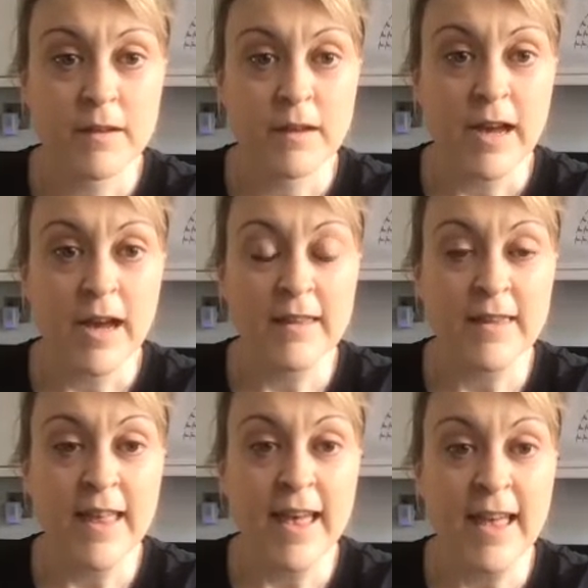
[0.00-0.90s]
And
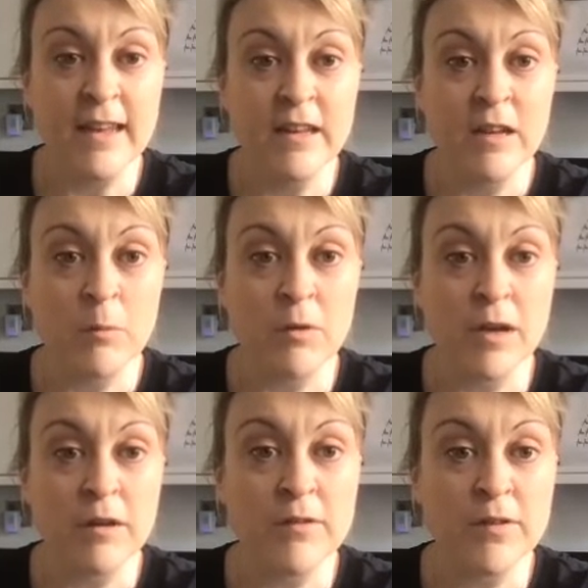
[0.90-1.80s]
then we're
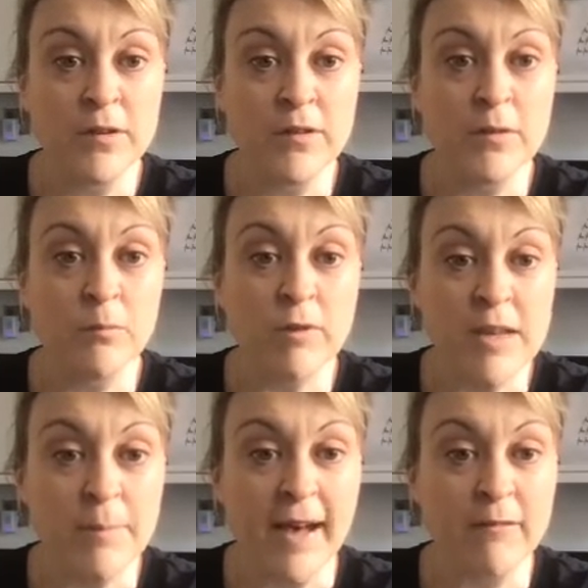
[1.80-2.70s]
going to do some
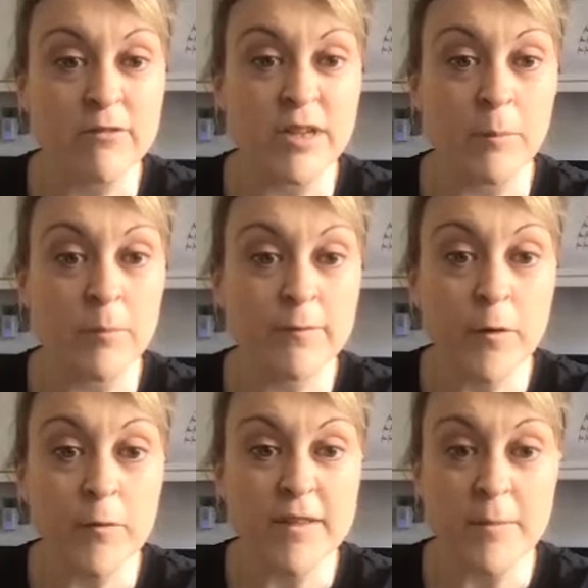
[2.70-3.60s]
rebound jumps,
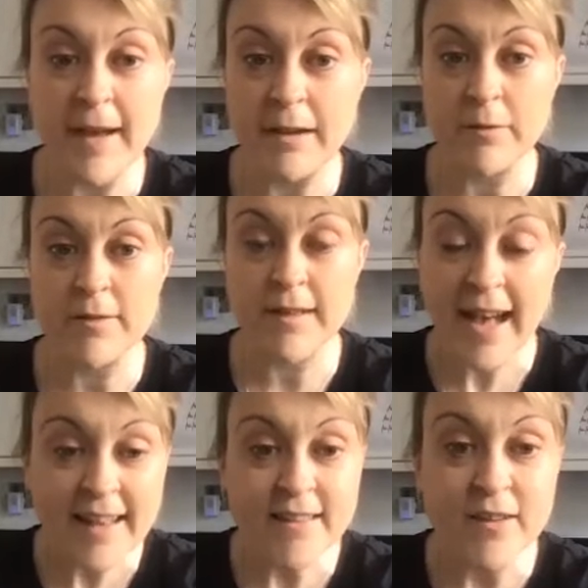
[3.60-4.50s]
forwards and backwards. So
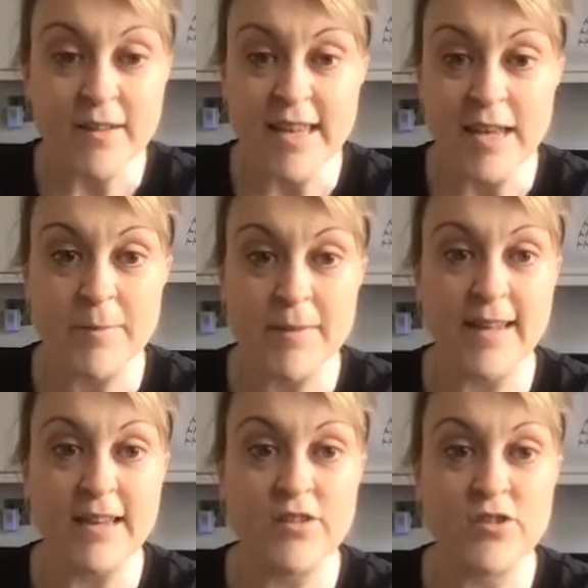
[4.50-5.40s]
hands on hips, and
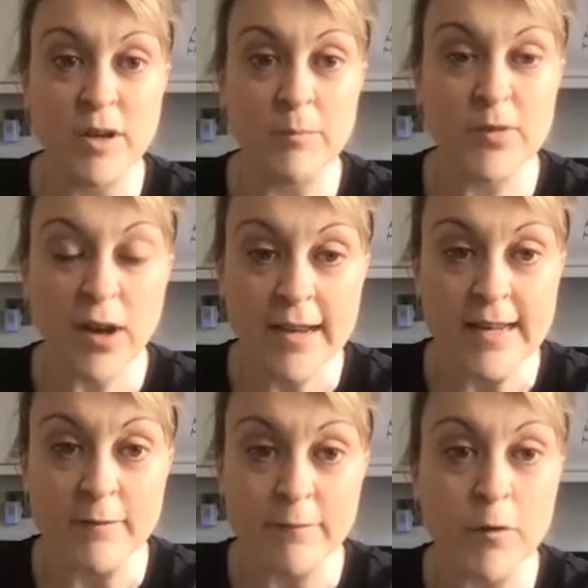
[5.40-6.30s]
let's jump
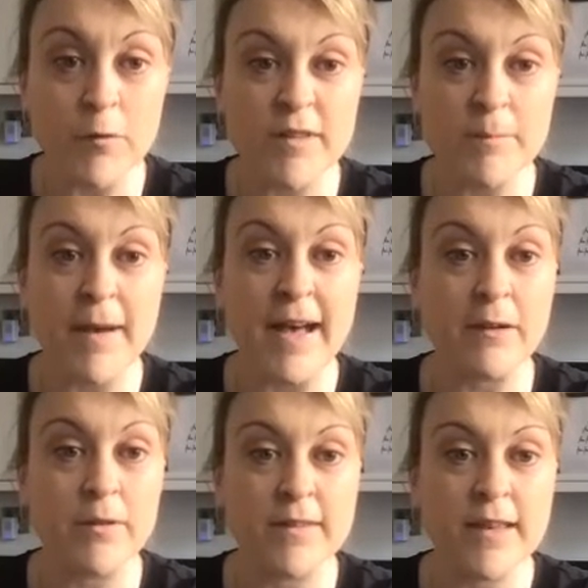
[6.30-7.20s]
tightly forwards and
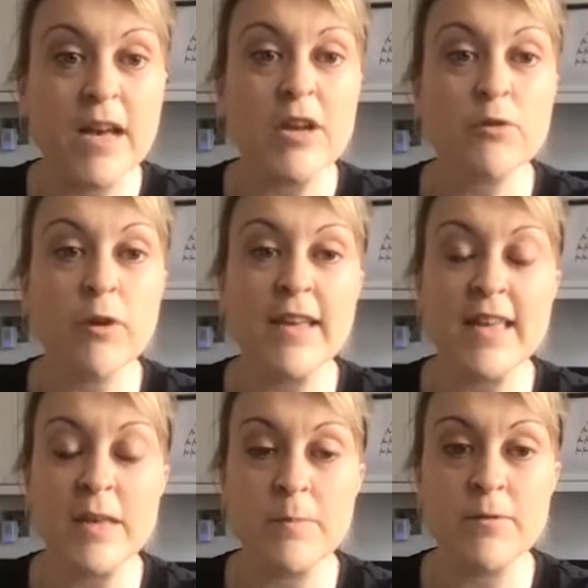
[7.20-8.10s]
backwards. Try and
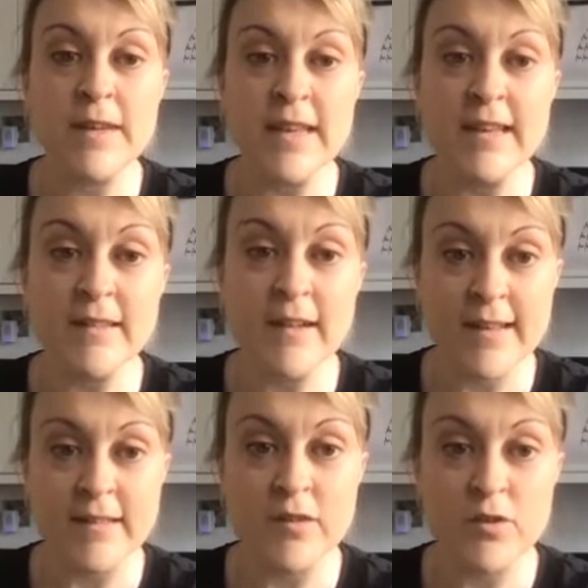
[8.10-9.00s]
keep your knees nice
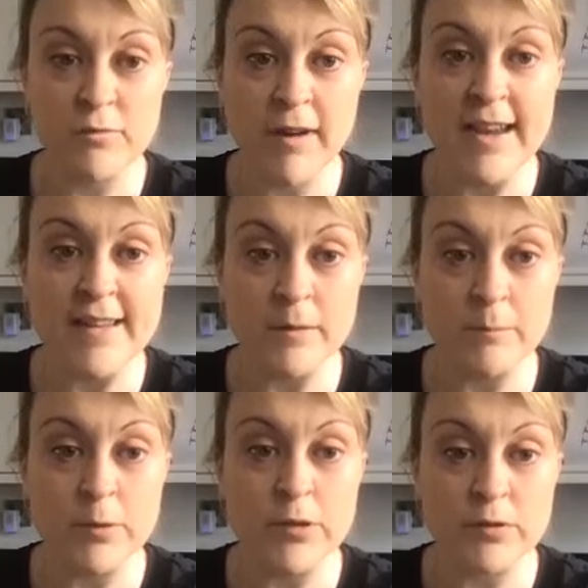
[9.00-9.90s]
and straight and
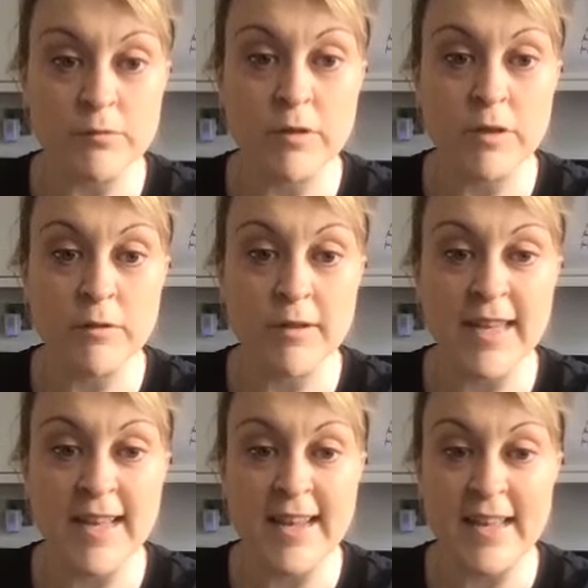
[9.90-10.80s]
push through your
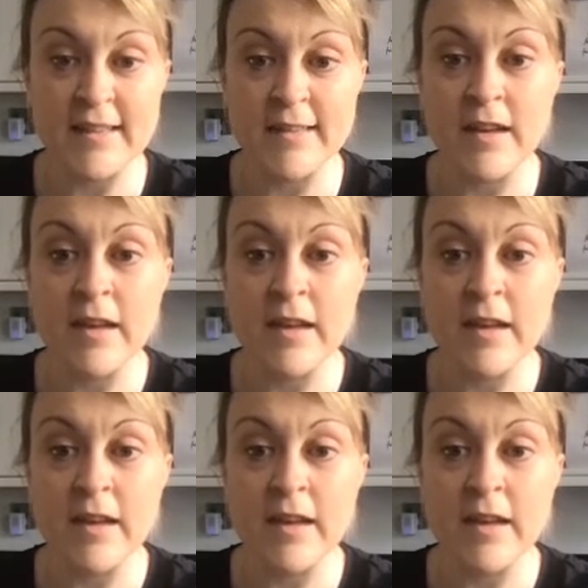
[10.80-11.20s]
Achilles.